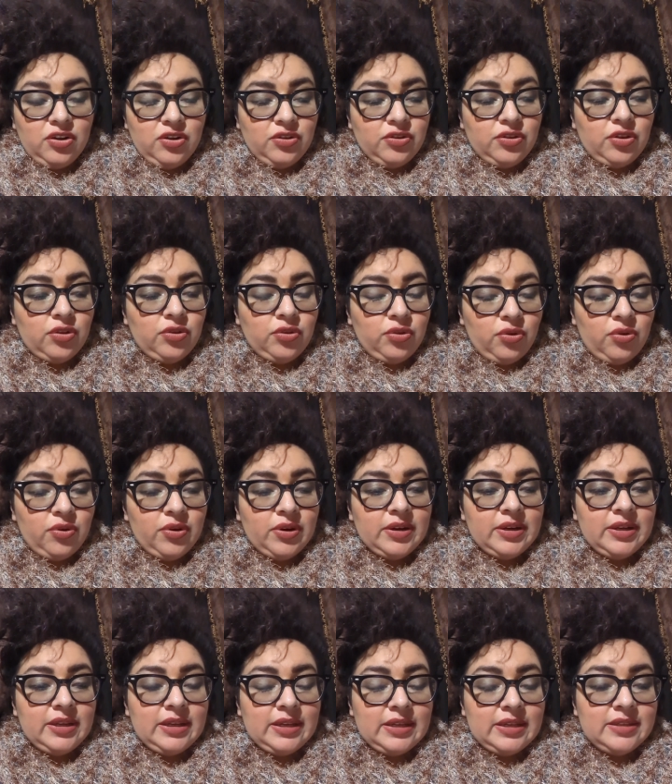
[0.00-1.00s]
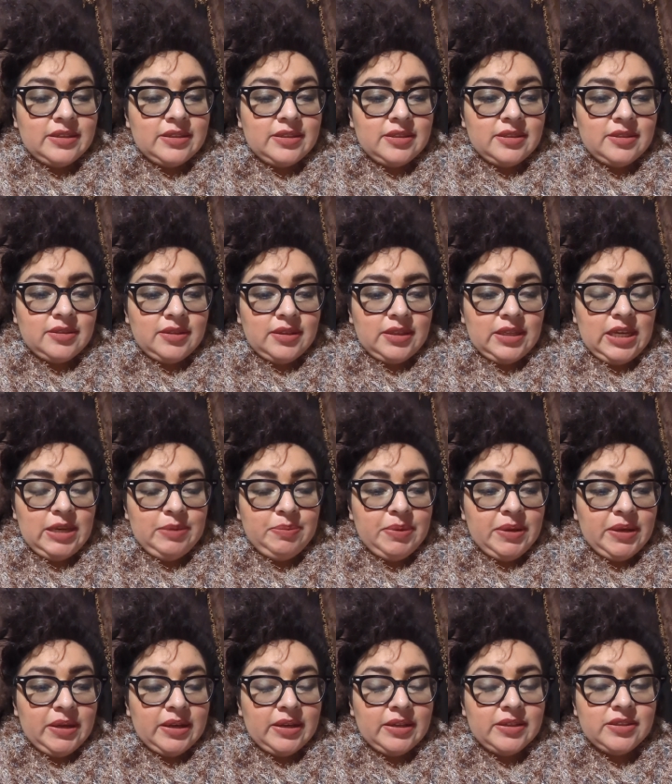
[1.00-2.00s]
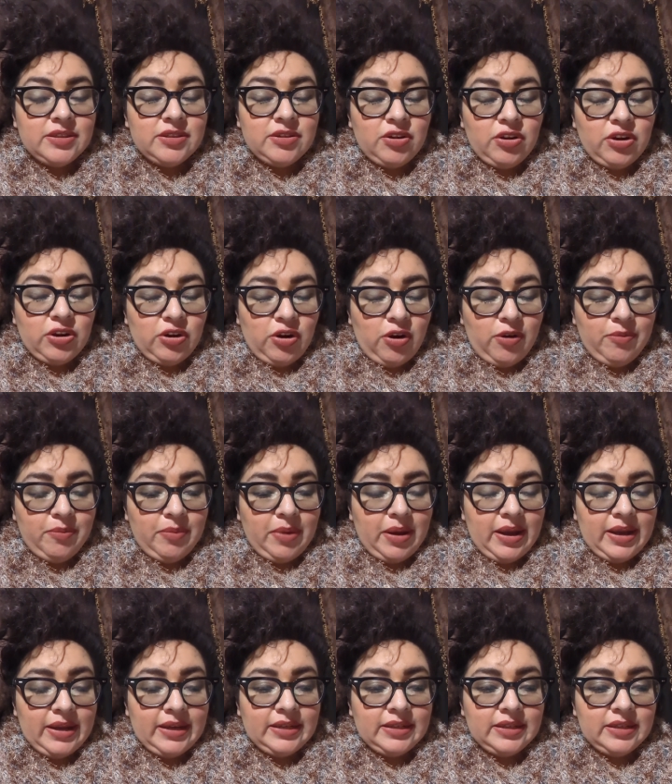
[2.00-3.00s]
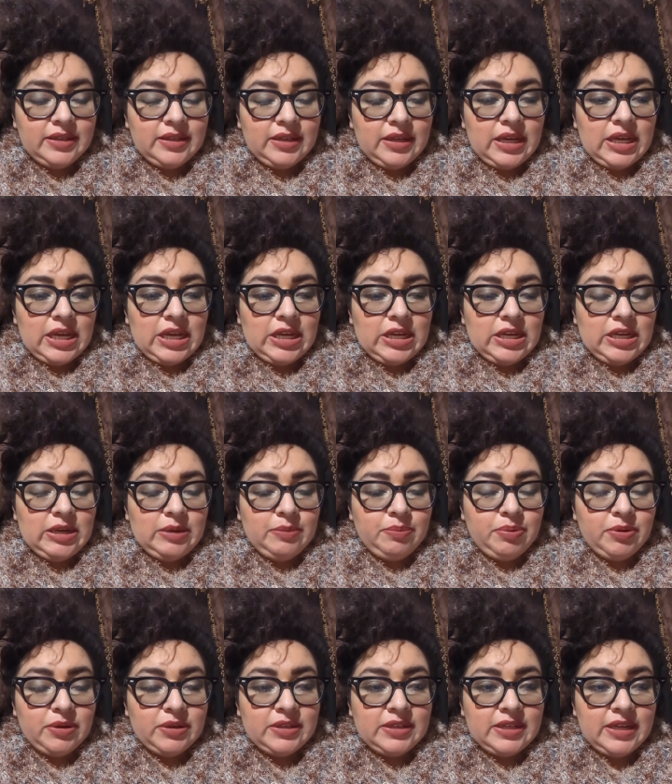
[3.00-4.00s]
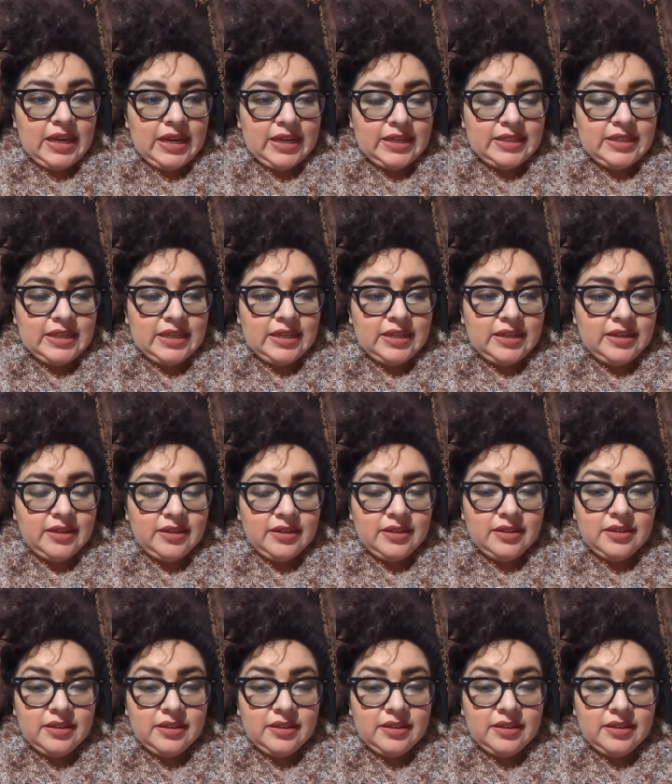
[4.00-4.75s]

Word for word: The Lord is keeping us on our mind protected